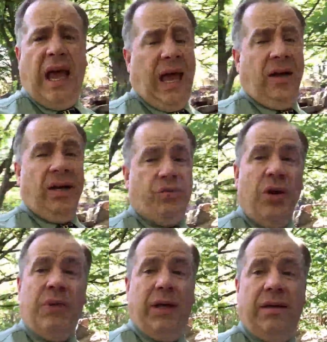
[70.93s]
And
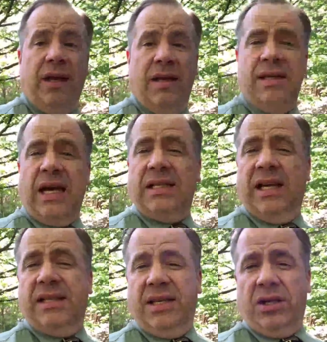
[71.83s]
treatment is actually
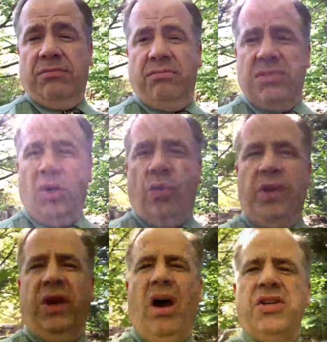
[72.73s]
excision. So
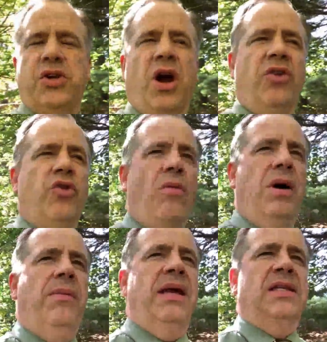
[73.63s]
with an
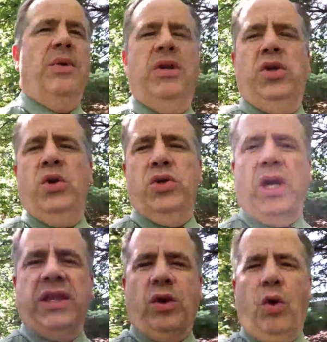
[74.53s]
osteochondroma, basically what you do is you
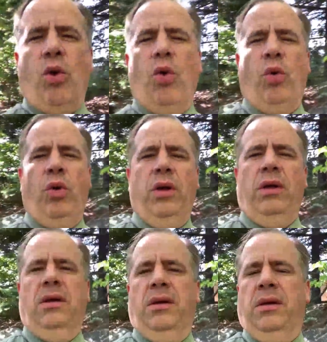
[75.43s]
cut the whole
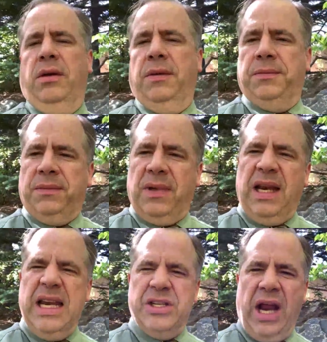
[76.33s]

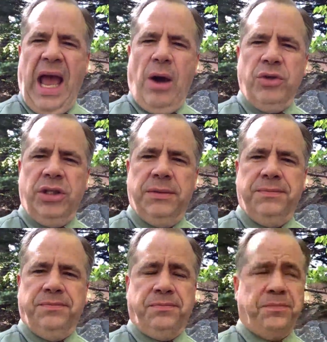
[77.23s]
lesion out.
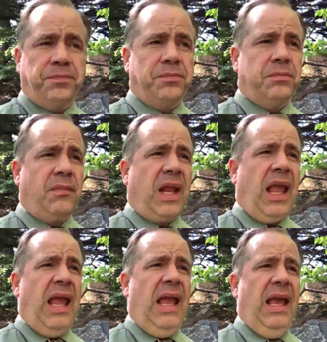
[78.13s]

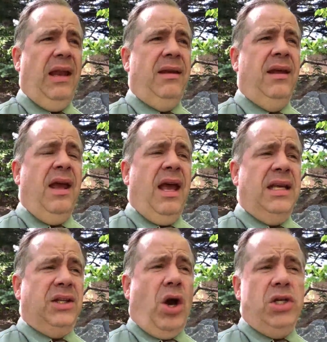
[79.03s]
And
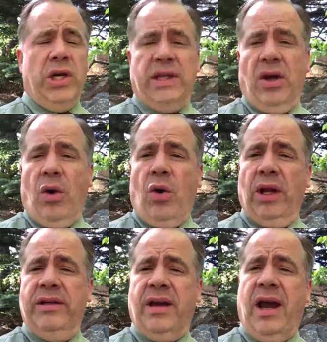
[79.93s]
as long as you get the whole
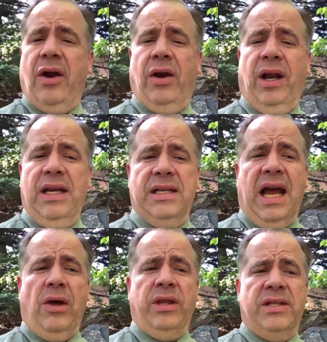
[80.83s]
entire lesion
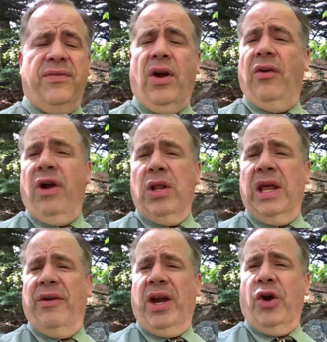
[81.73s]
out, it's very rare that
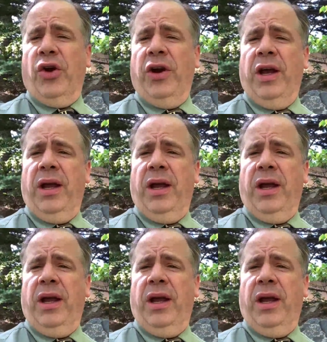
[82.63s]
they recur.